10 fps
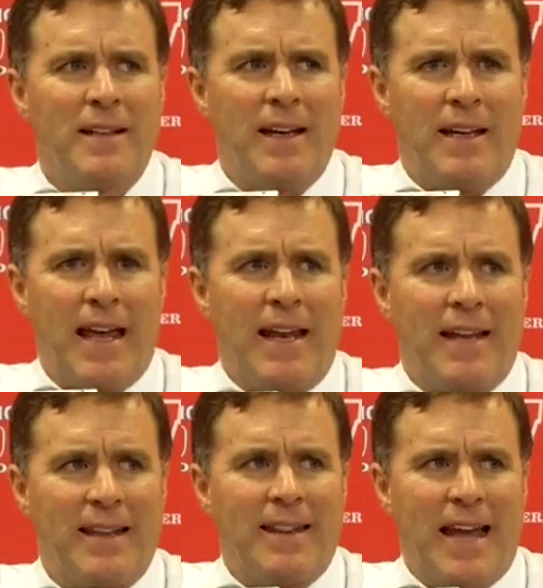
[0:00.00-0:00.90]
and
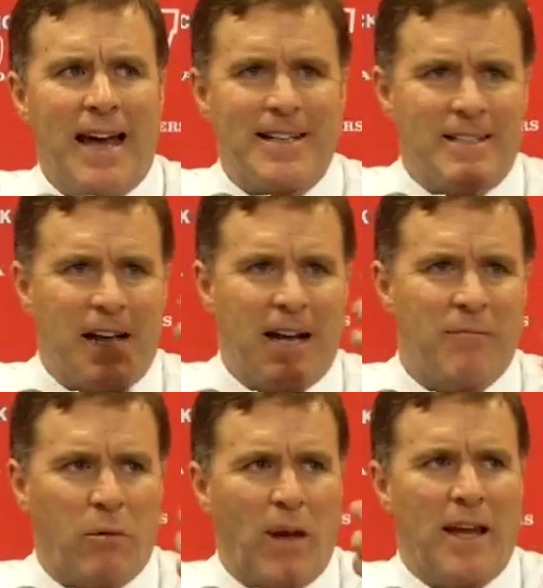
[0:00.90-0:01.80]
getting that kind
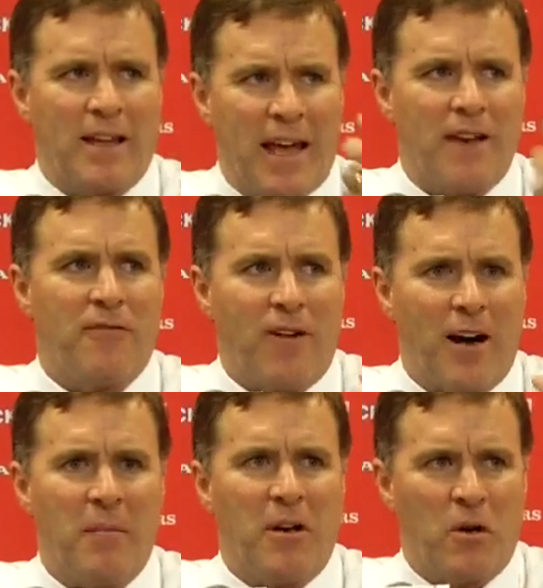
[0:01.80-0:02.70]
of playing in that
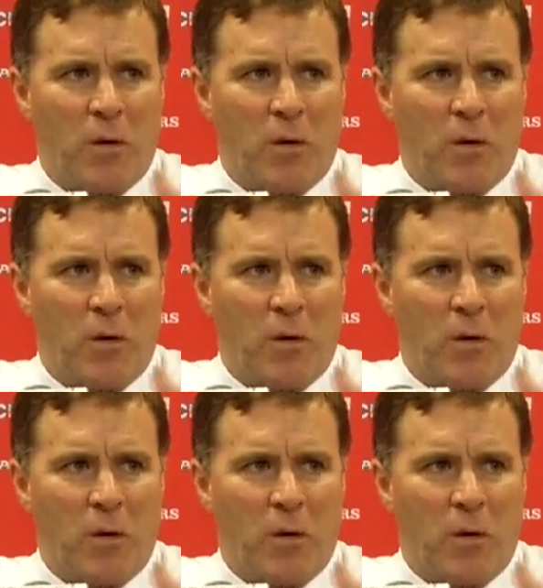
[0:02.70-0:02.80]
environment,